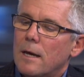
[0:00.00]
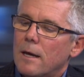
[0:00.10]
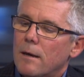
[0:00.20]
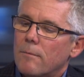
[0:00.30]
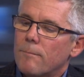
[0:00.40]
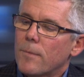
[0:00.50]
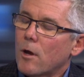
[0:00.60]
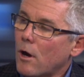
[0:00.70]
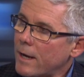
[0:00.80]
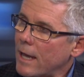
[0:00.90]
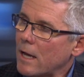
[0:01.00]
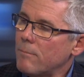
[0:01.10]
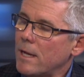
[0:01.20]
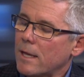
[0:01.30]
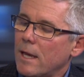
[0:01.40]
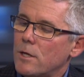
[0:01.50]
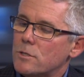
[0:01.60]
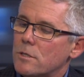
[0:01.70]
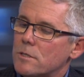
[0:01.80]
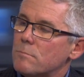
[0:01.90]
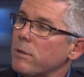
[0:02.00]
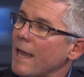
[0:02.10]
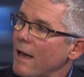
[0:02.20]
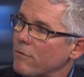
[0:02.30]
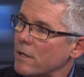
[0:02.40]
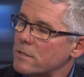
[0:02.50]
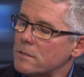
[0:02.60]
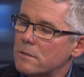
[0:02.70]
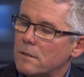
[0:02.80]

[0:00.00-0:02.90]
uh, cardiac medications, Plavix,